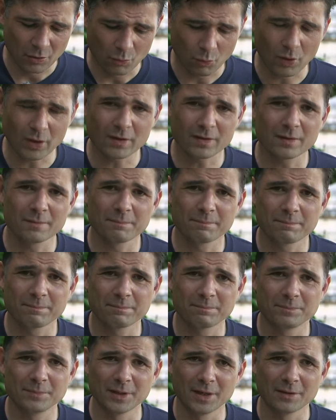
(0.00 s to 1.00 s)
One of the,
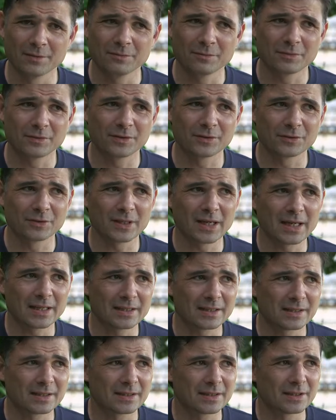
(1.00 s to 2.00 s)
you know,
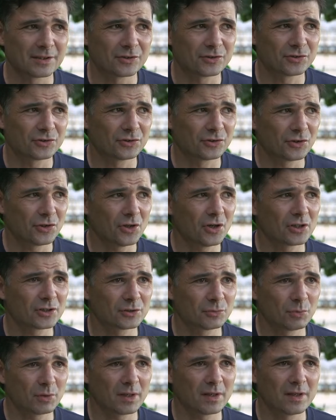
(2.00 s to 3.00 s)
the
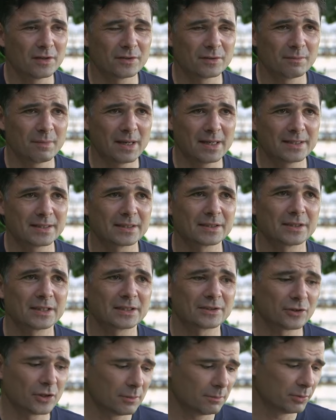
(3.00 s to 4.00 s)
sharks are one of those amazing
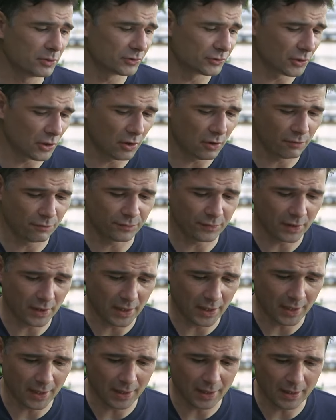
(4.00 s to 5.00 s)
examples of
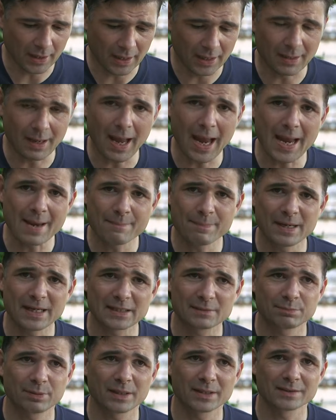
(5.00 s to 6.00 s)
an
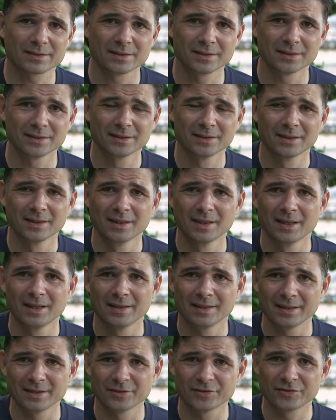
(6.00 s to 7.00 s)
apex predator
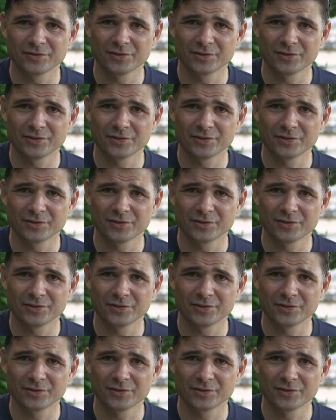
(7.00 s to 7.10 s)
that is